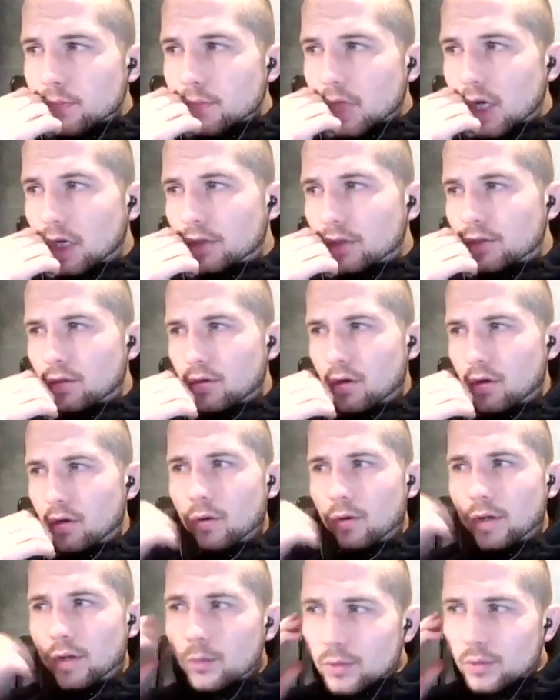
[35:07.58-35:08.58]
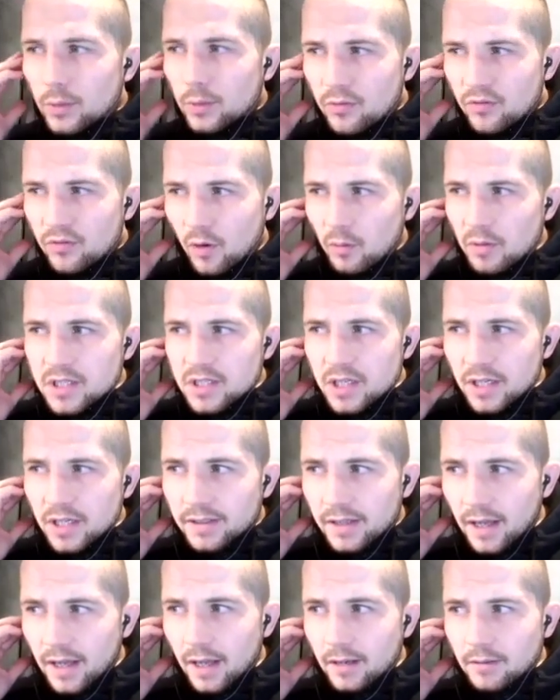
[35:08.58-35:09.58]
I don't know. Like with a performance like
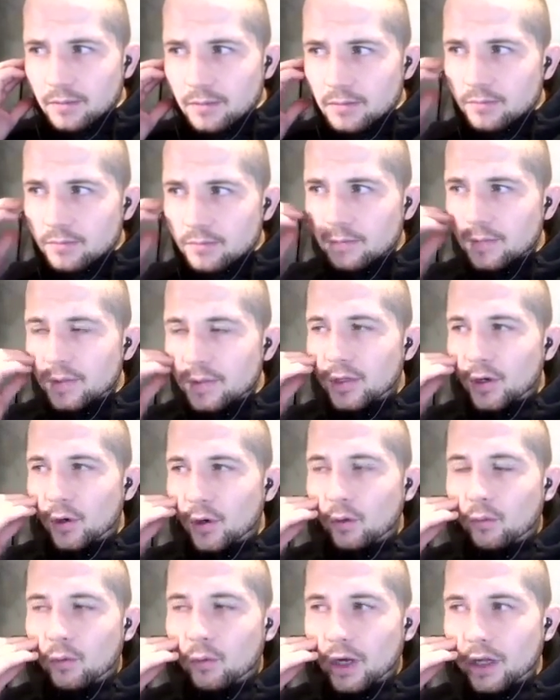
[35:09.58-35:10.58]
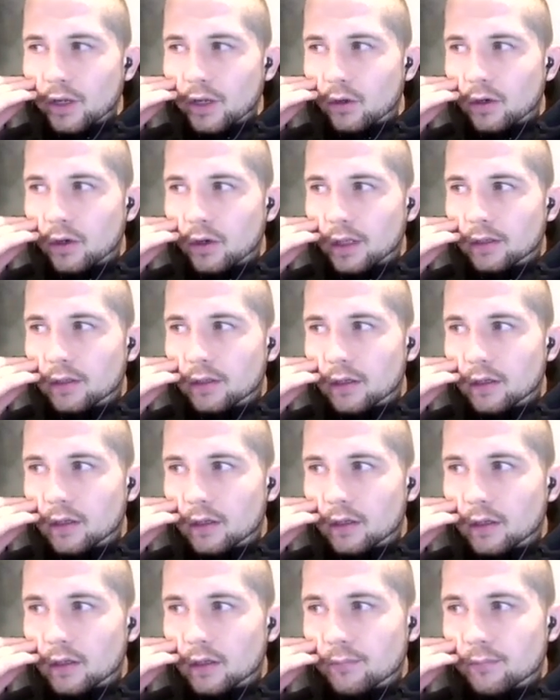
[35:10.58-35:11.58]
that, you know, when I look at
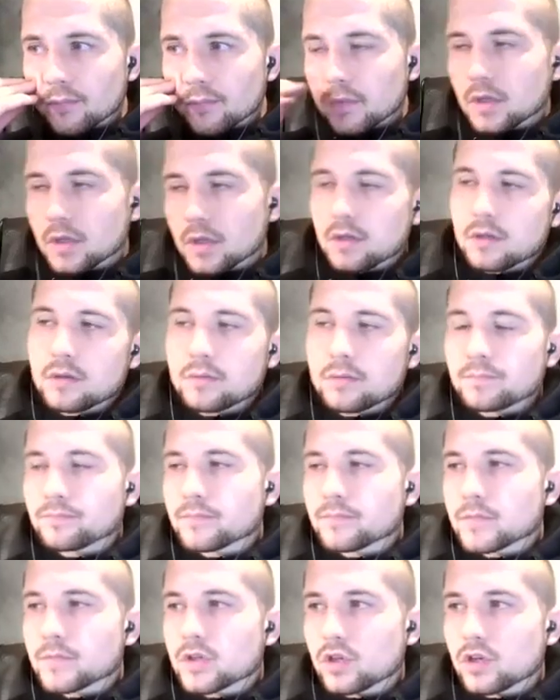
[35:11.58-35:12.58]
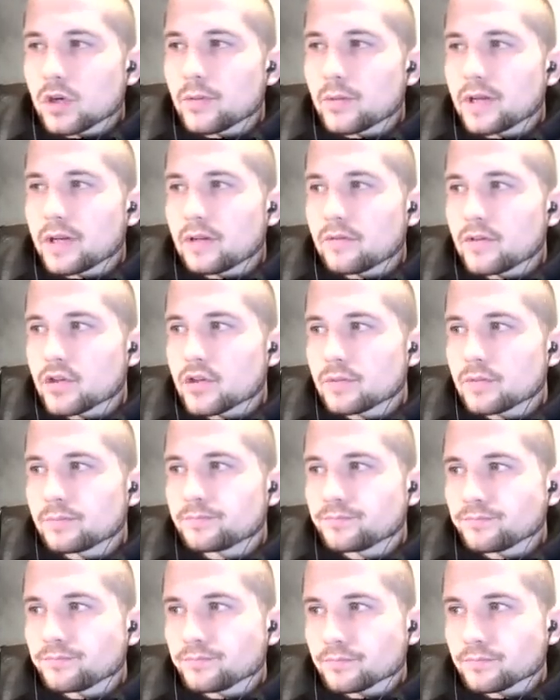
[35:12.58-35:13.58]
the the strawweight division,
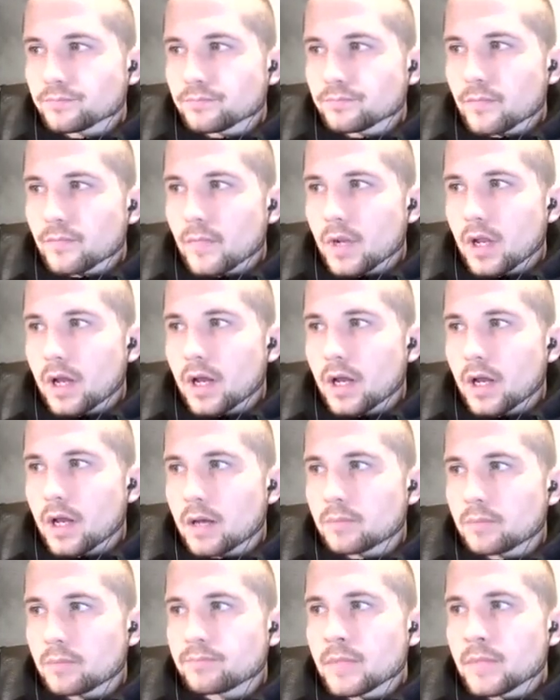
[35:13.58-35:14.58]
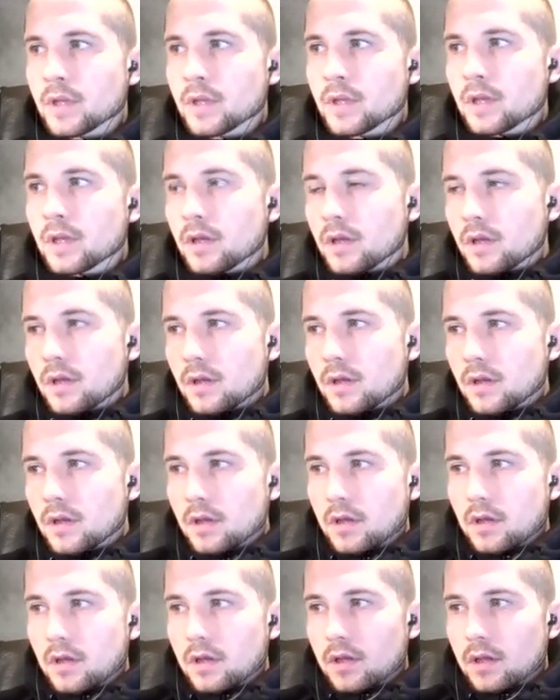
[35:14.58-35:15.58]
um,
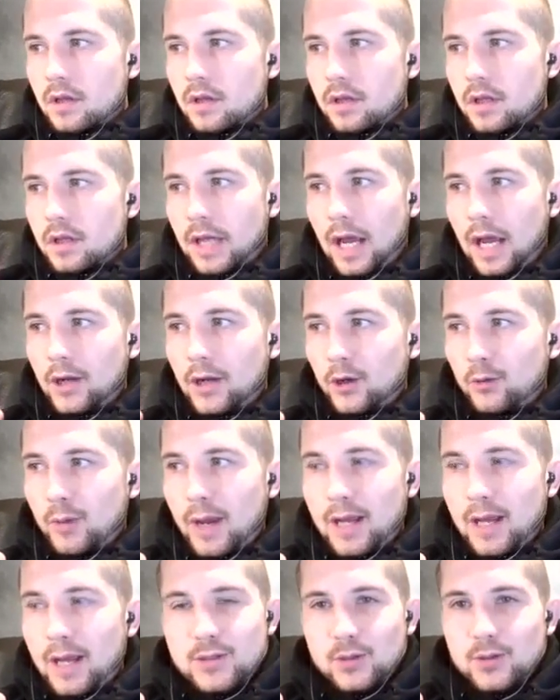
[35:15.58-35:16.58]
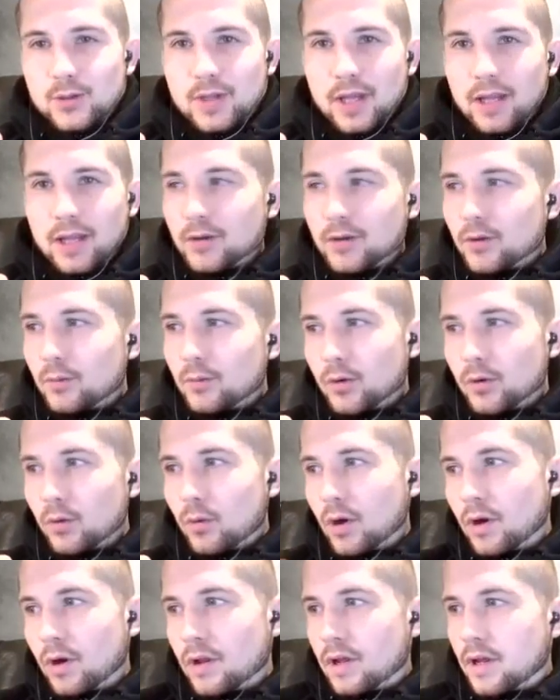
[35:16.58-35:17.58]
you can't look past those that number
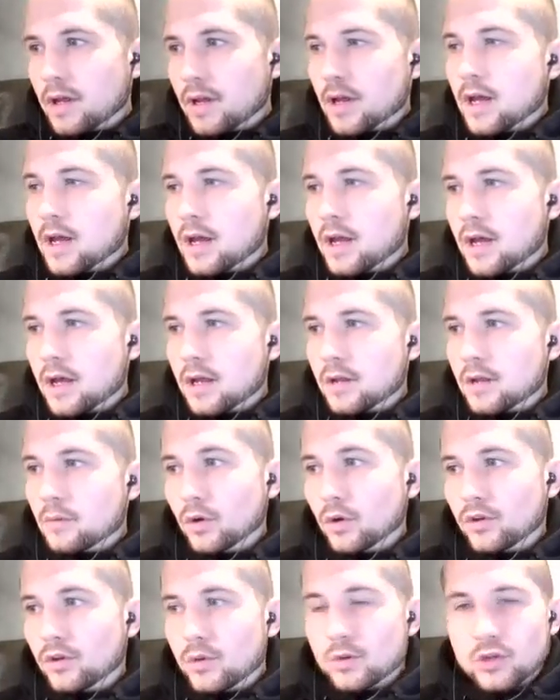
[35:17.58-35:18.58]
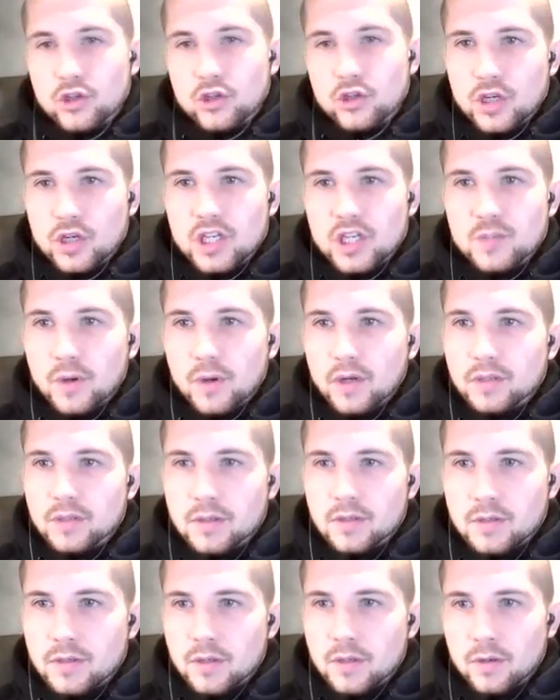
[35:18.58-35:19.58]
one, uh, one, two, and three
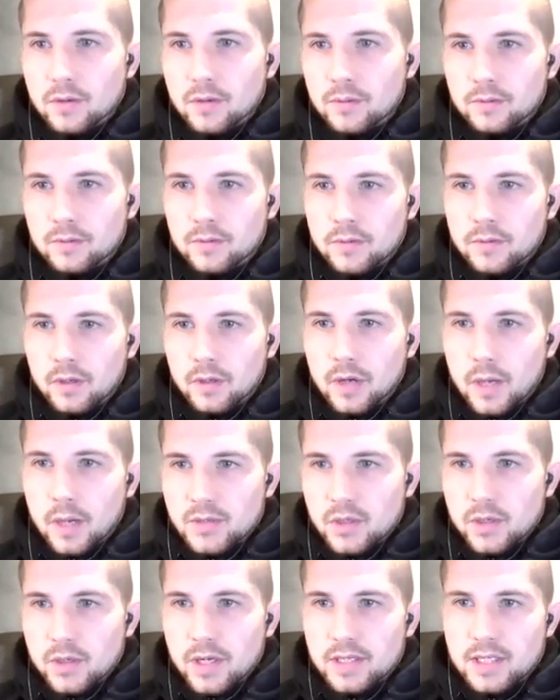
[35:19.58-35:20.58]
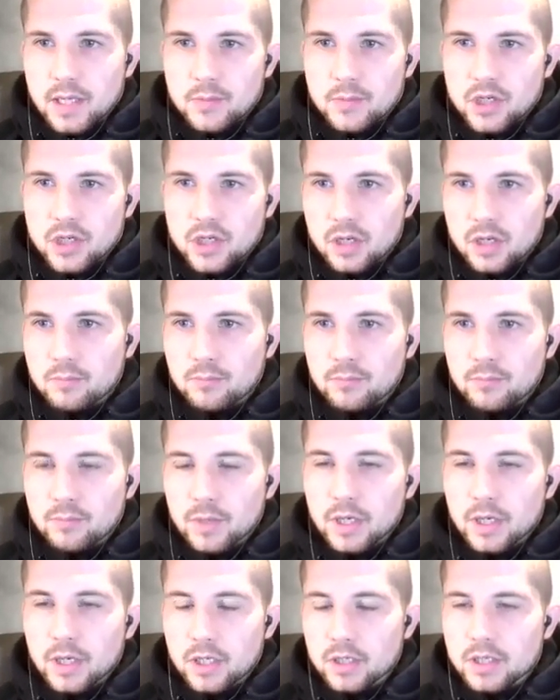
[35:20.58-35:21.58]
spots. They're they're mm. absolutely exceptional,
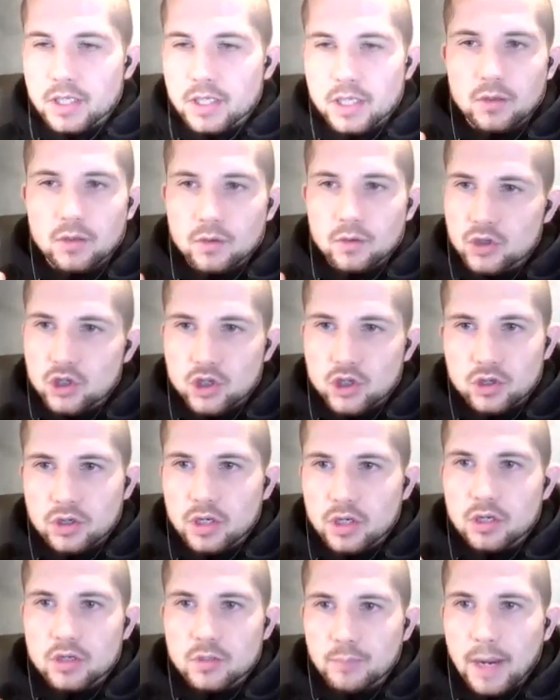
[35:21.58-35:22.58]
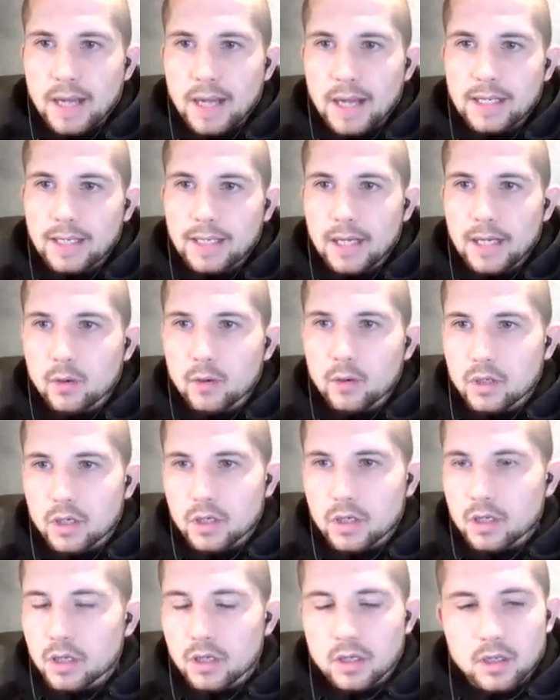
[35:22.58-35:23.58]
and you could see those three just battling out
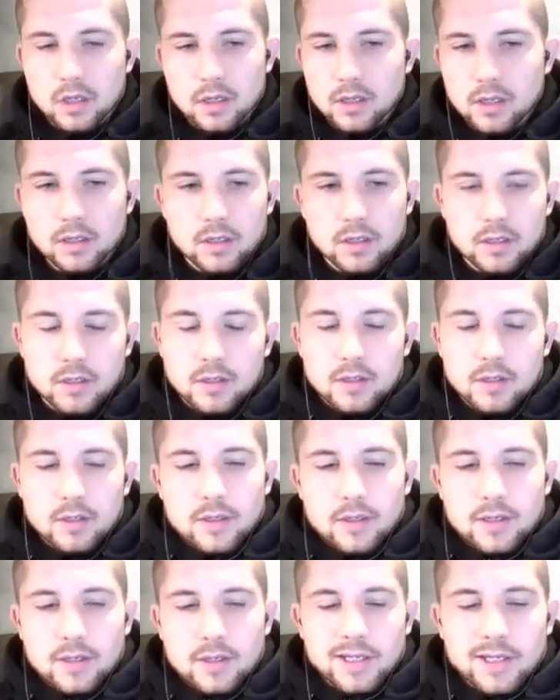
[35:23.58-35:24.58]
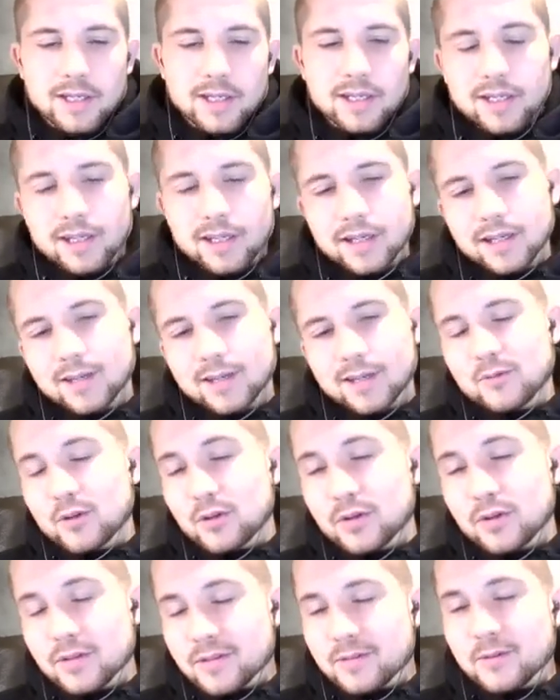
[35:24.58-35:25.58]
like a uh, like um
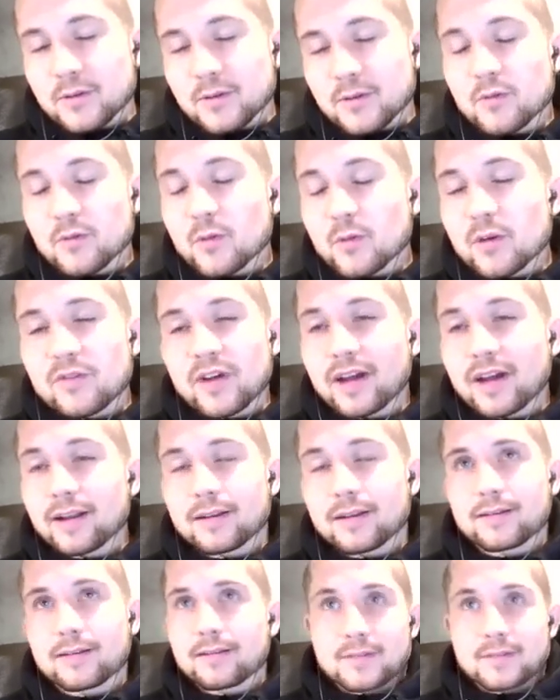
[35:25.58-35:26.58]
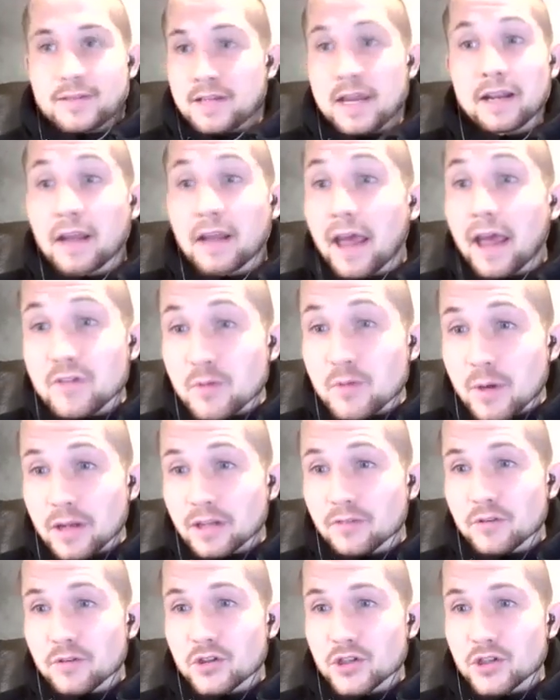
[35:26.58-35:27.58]
just we've had say in the heavyweight
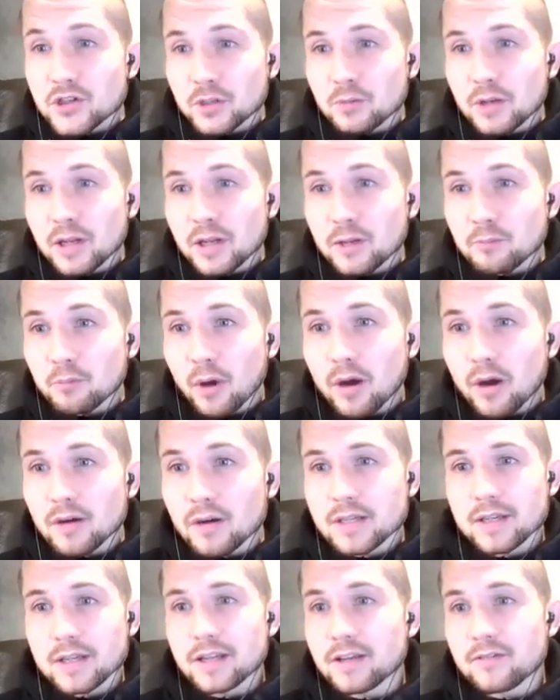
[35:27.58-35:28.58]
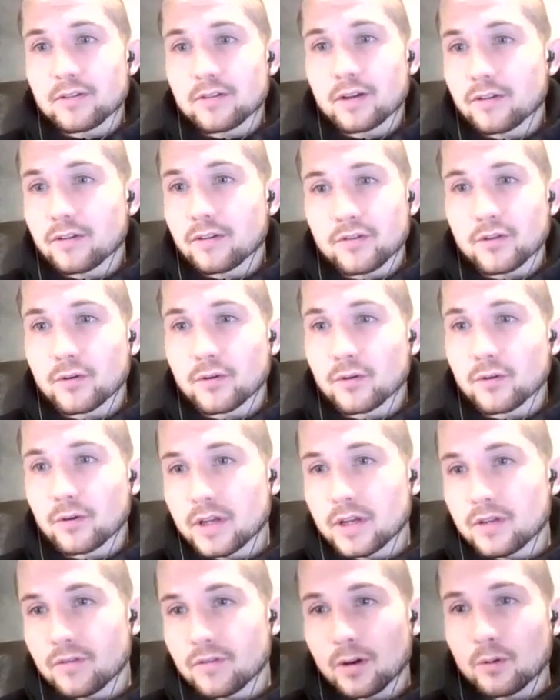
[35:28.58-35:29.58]
division at the minute in boxing you've got
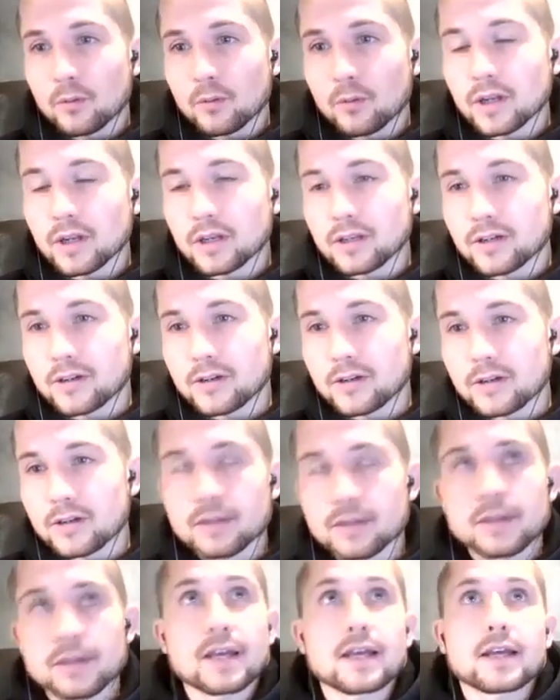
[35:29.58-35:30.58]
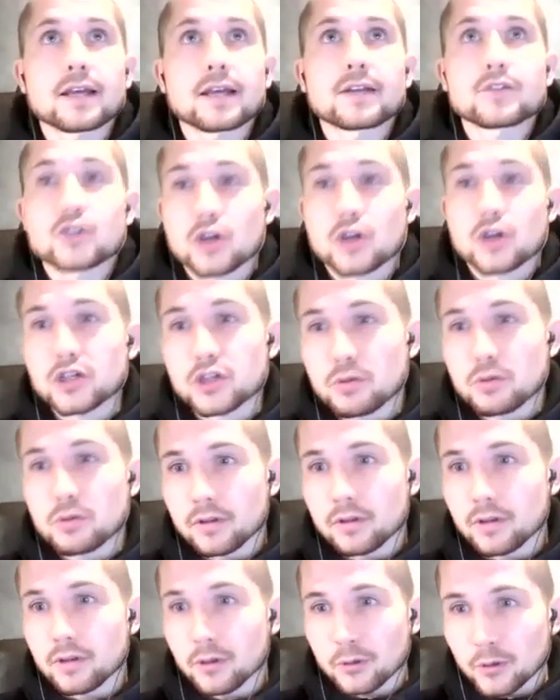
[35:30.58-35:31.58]
Fury you've got Wilder and uh, Joshua
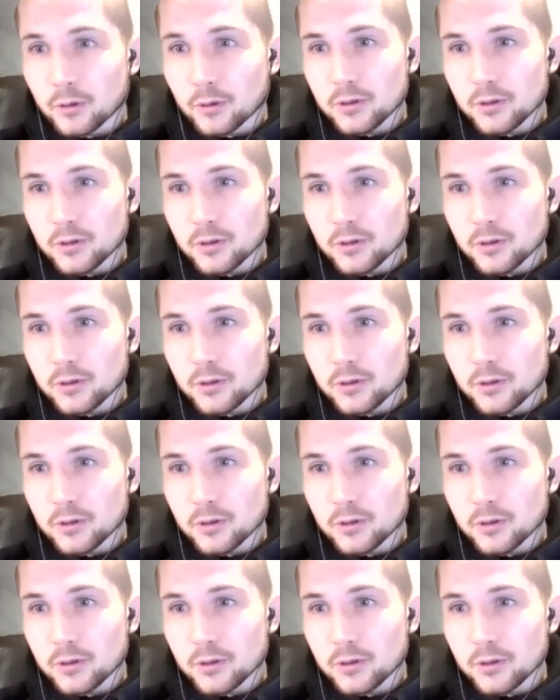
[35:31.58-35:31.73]
you know yeah.